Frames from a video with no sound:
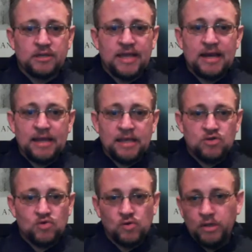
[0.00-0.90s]
of that and
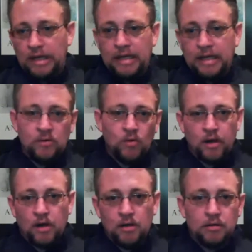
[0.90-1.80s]
drill
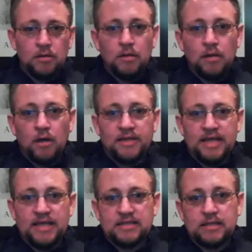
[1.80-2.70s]
anywhere on
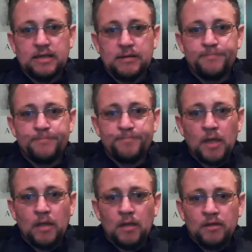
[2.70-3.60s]
that slab.
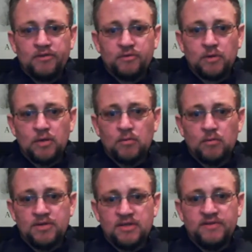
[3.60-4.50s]
So in other
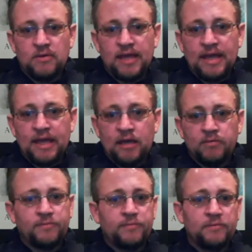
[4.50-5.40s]
words, if you
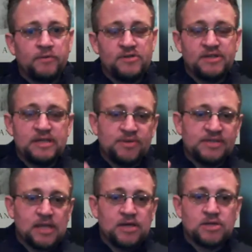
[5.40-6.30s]
have the deepest
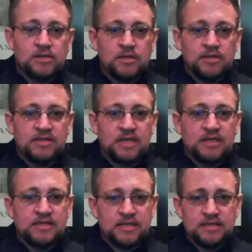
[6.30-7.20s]
section that's say
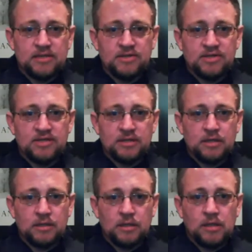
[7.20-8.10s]
6 inches
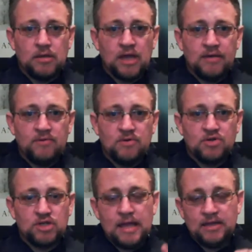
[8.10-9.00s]
thick and you have your
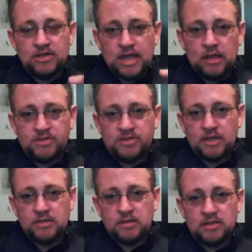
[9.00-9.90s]
shallow
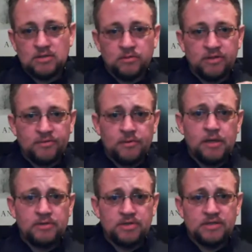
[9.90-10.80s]
section that's only
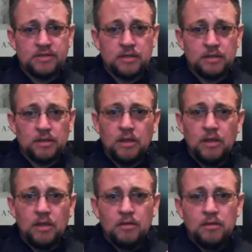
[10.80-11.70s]
3 inches thick,
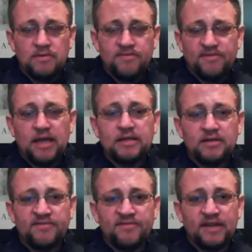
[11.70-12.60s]
you would find an
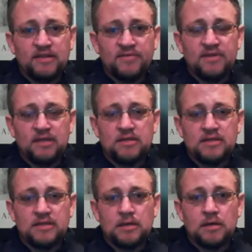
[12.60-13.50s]
effective
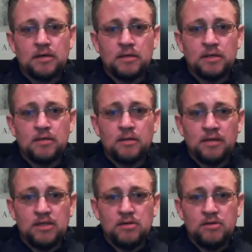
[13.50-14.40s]
thickness there that
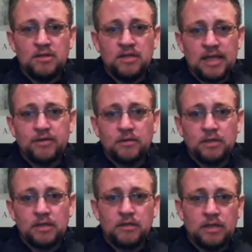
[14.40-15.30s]
then you could
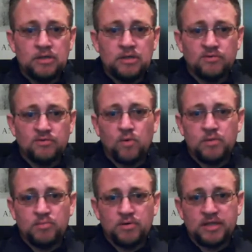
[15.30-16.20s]
calculate and drill
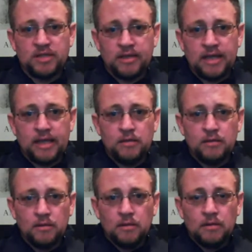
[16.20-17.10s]
40% of that.
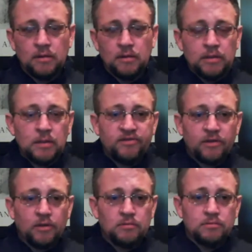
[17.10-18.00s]

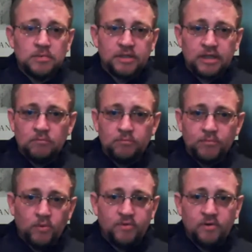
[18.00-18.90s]
So again,
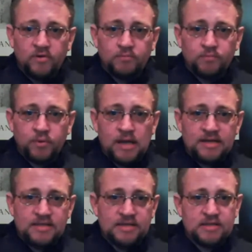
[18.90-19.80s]
both of those
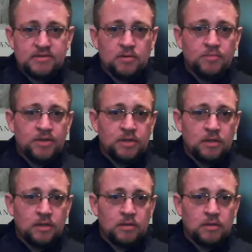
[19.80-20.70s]
processes are
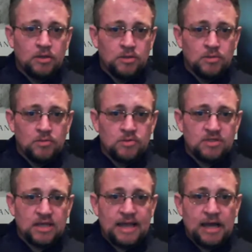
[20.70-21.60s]
being
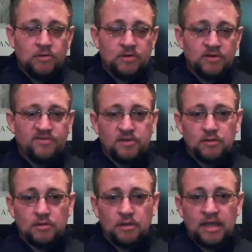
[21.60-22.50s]
used out in the
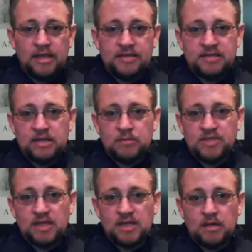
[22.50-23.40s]
field. ASTM
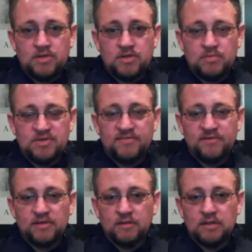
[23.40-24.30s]
standard
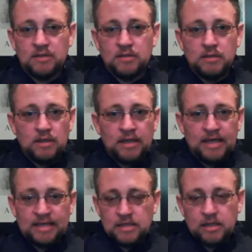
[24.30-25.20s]
specifically
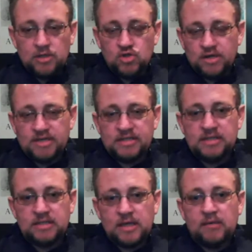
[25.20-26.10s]
has not addressed
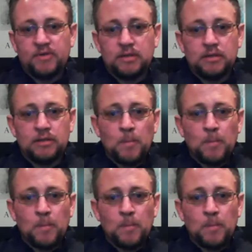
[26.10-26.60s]
this topic.